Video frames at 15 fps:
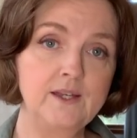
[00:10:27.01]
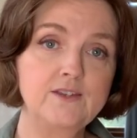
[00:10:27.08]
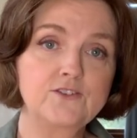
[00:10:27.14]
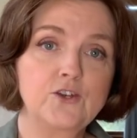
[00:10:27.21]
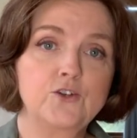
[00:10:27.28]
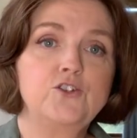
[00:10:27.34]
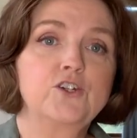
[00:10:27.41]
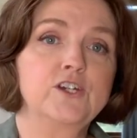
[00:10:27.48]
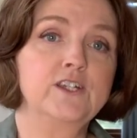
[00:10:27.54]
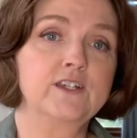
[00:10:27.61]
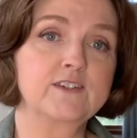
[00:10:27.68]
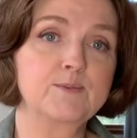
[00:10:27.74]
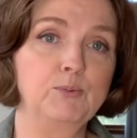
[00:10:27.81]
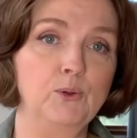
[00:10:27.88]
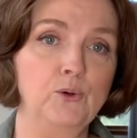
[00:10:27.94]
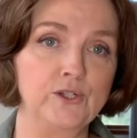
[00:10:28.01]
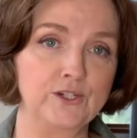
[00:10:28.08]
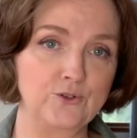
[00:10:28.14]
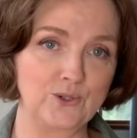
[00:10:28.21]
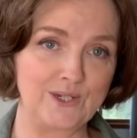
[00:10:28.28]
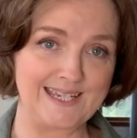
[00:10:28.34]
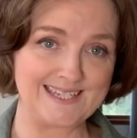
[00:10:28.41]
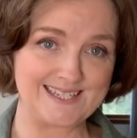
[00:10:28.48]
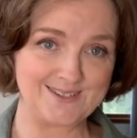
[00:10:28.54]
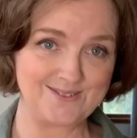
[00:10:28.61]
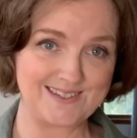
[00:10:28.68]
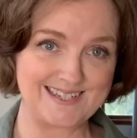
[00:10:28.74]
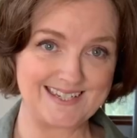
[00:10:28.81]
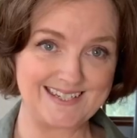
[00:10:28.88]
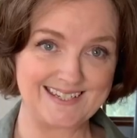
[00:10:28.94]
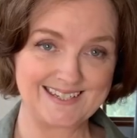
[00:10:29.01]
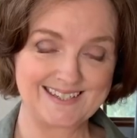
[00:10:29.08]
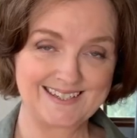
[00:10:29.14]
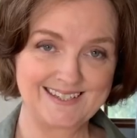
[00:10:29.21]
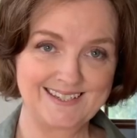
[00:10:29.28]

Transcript: so you can explore your creativity.